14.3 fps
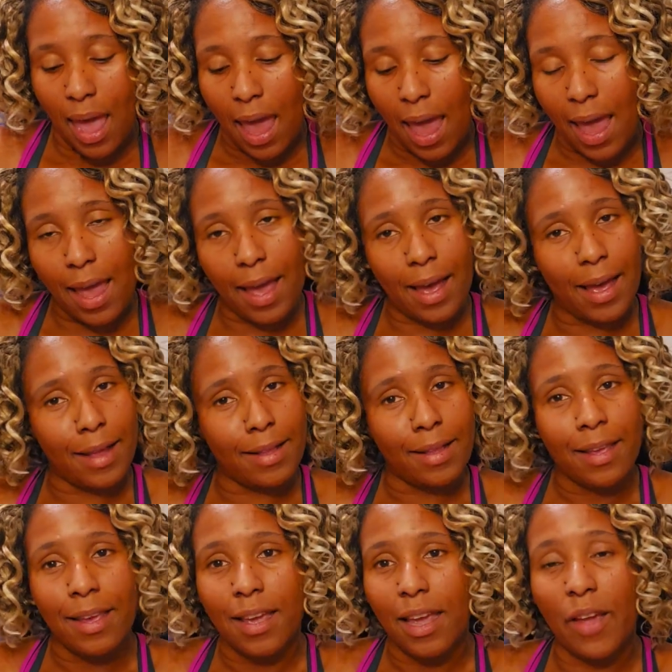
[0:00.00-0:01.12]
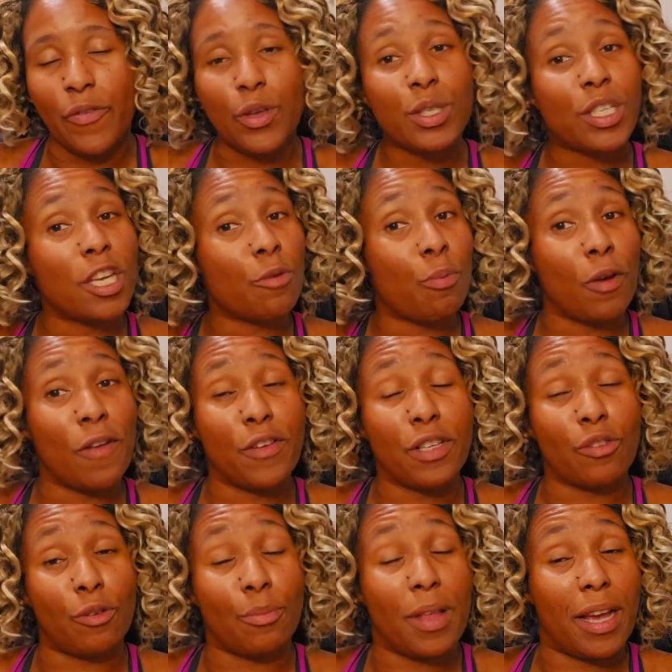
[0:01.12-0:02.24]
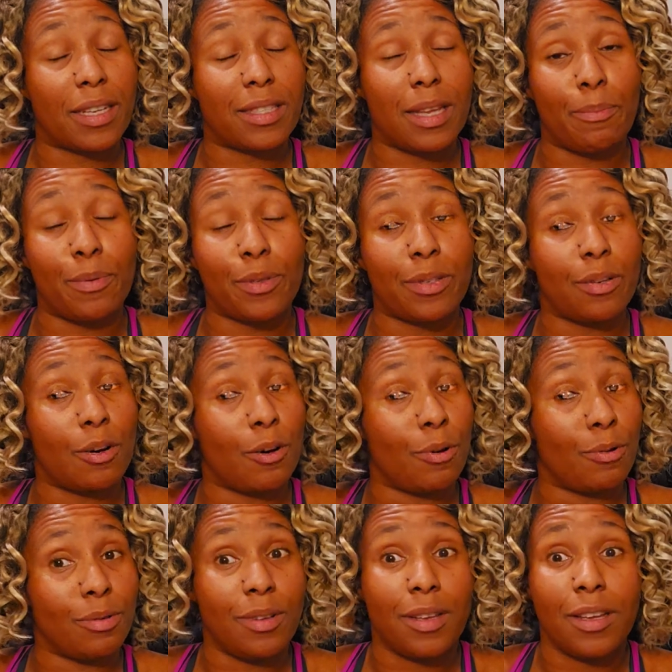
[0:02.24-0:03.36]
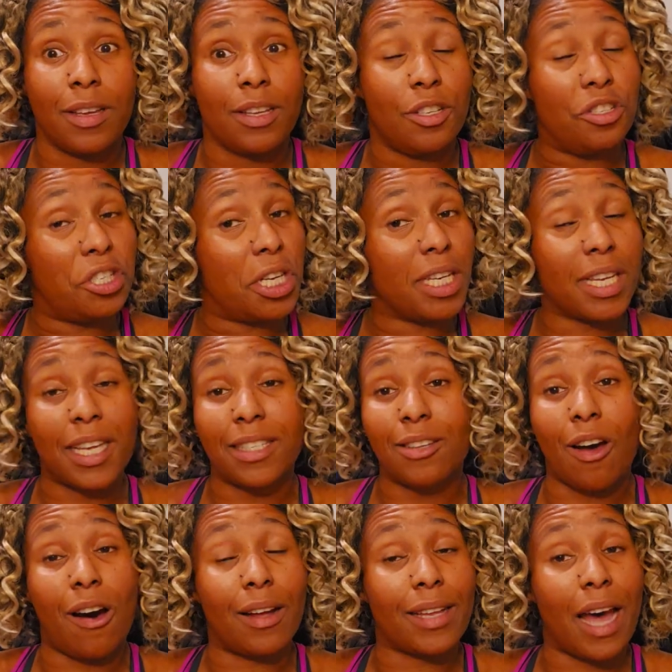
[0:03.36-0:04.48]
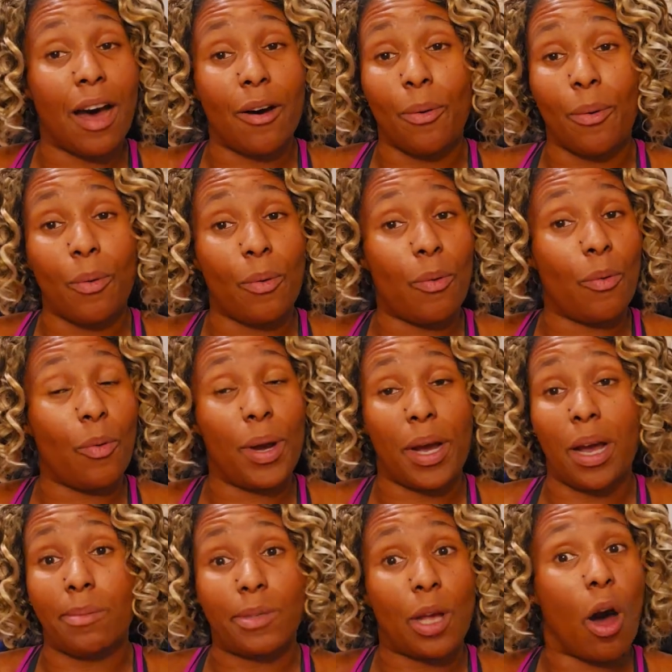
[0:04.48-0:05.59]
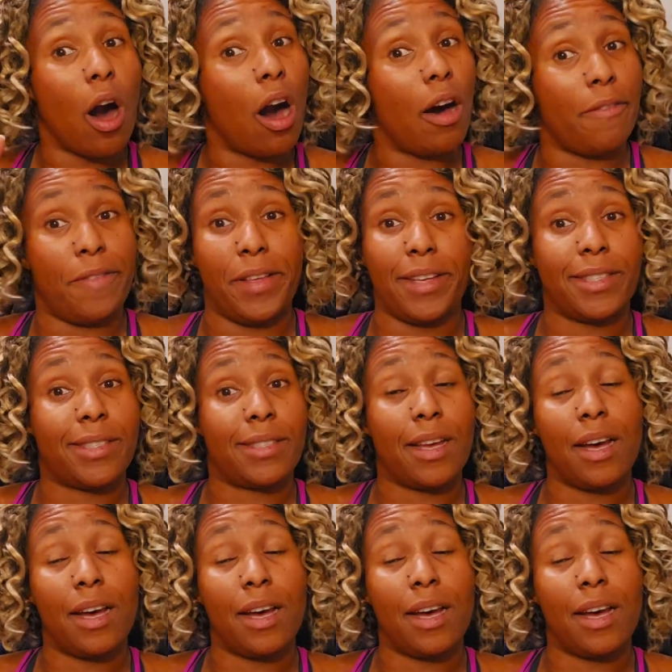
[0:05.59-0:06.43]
And if you see previews from next episode, Gina gets called out when it comes to all of this.